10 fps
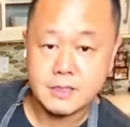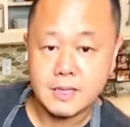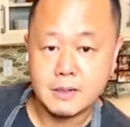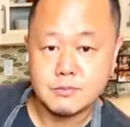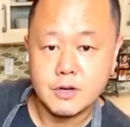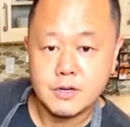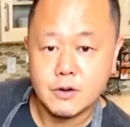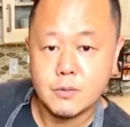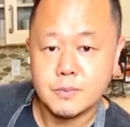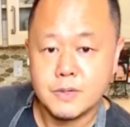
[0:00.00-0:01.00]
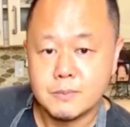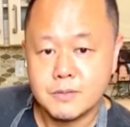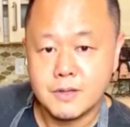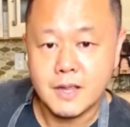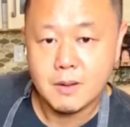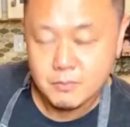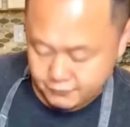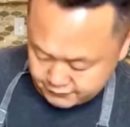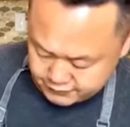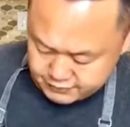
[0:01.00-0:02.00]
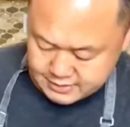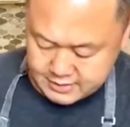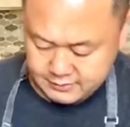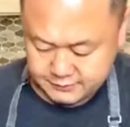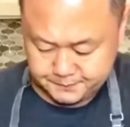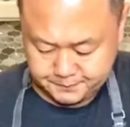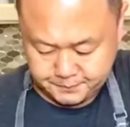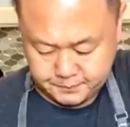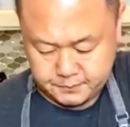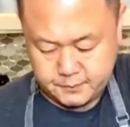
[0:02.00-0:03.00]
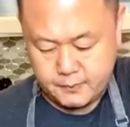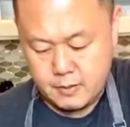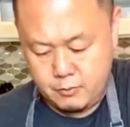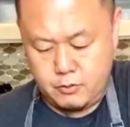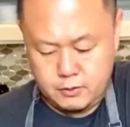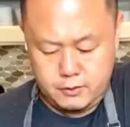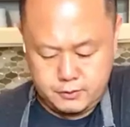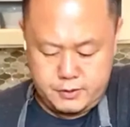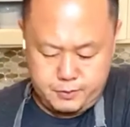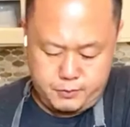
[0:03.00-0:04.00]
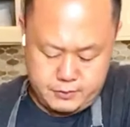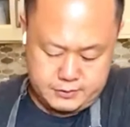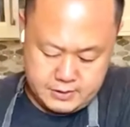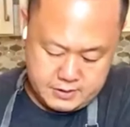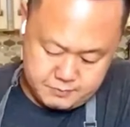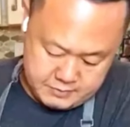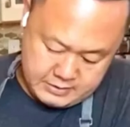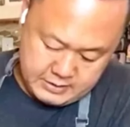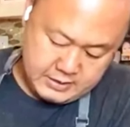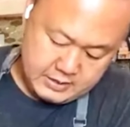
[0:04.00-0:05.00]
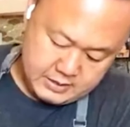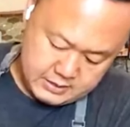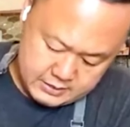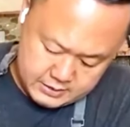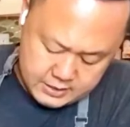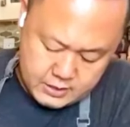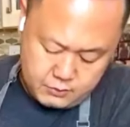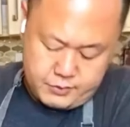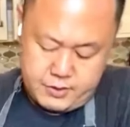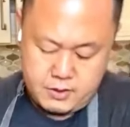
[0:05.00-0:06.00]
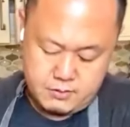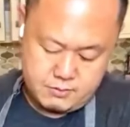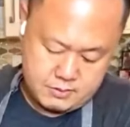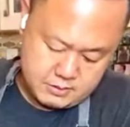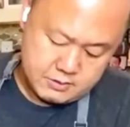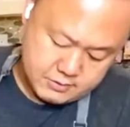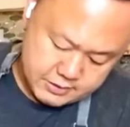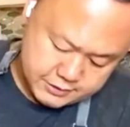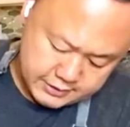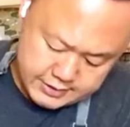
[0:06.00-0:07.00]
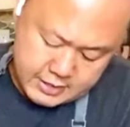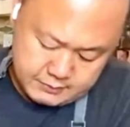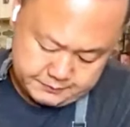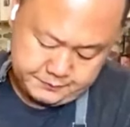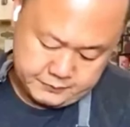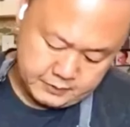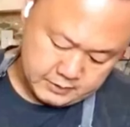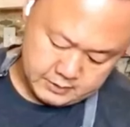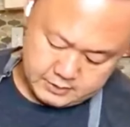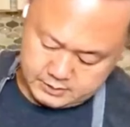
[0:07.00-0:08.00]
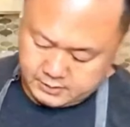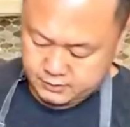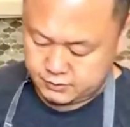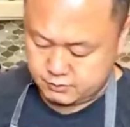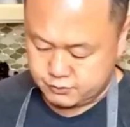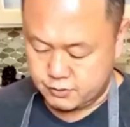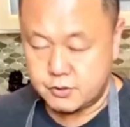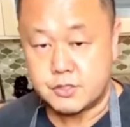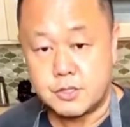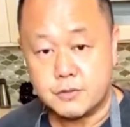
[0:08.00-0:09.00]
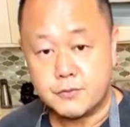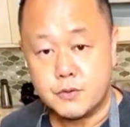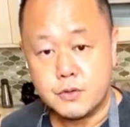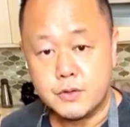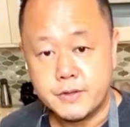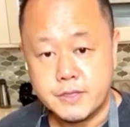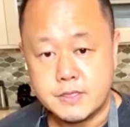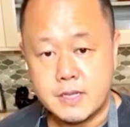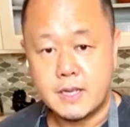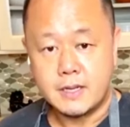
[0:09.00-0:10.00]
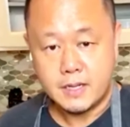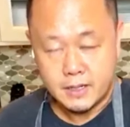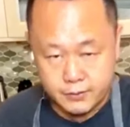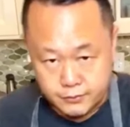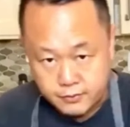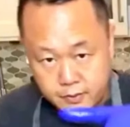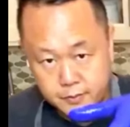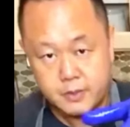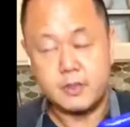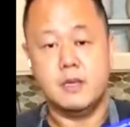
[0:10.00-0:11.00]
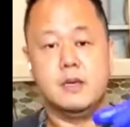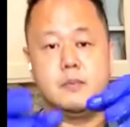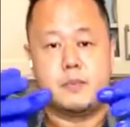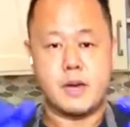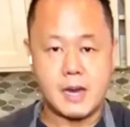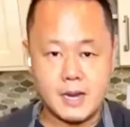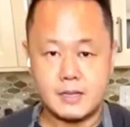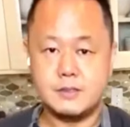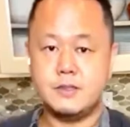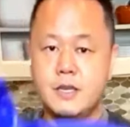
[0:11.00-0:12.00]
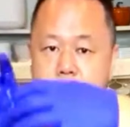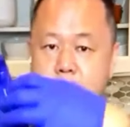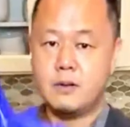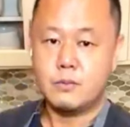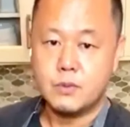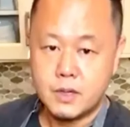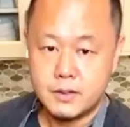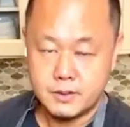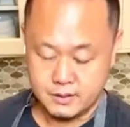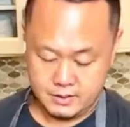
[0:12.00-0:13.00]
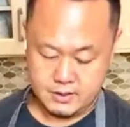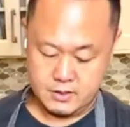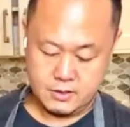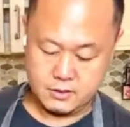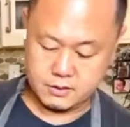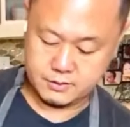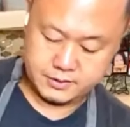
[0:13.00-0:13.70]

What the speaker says: that. I'm trying to open up to camera for you guys and go a little deeper this time. And there we go. All right, check it out. So I'm starting to see the fruit on the inside, and there's gonna be pods that run along the